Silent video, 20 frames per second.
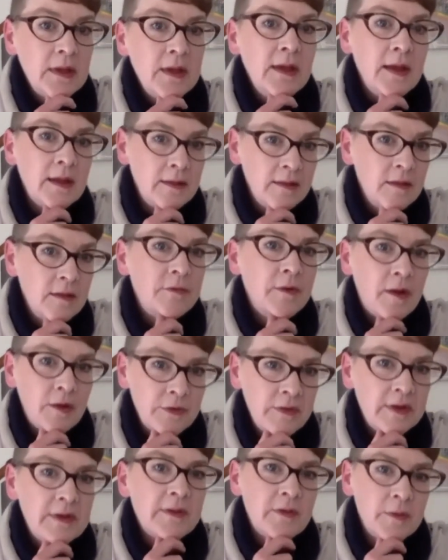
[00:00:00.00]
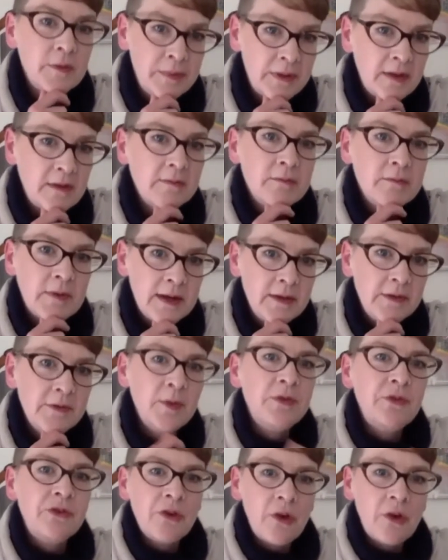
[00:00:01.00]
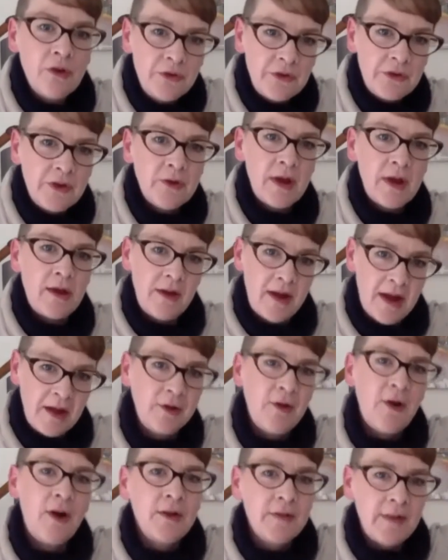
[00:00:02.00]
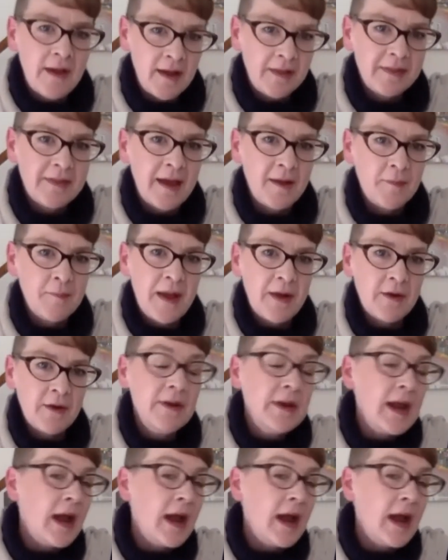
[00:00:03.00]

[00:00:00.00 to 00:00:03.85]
in the philosophy discipline, right? Which shows you how long that pattern.